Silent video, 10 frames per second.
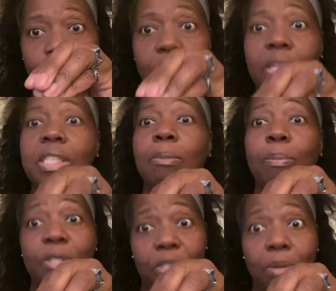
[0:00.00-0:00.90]
because I'm going
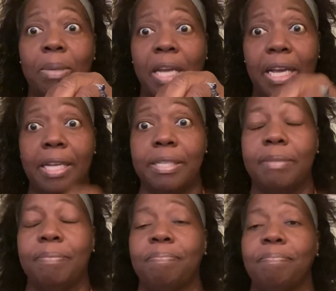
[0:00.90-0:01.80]
to put you on blast.
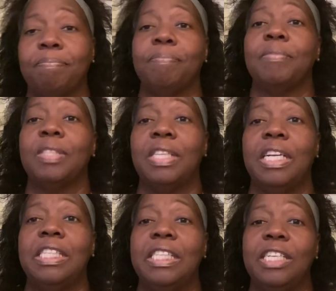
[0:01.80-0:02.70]
Now
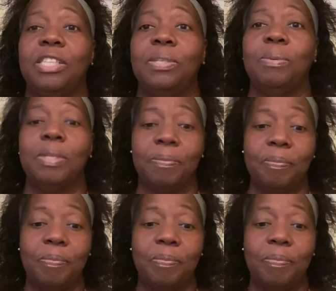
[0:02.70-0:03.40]
let's get to it.